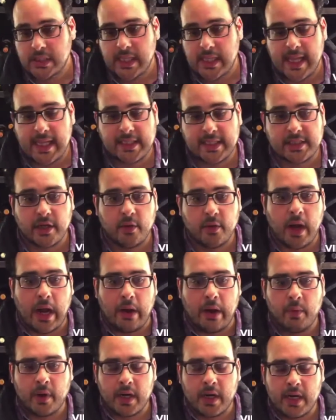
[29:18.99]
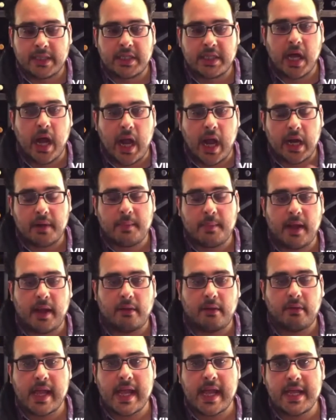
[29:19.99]
And so uh, we're going to talk about
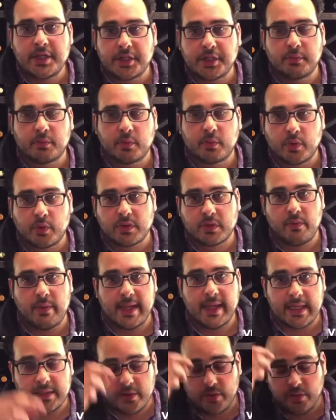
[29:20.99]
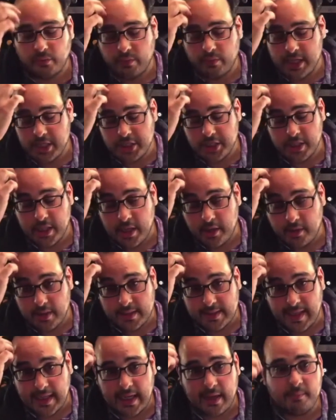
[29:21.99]
aging rules when we get to the region here in a
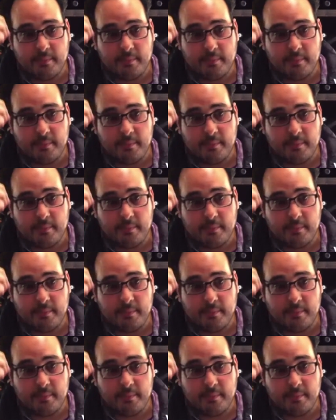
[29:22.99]
second,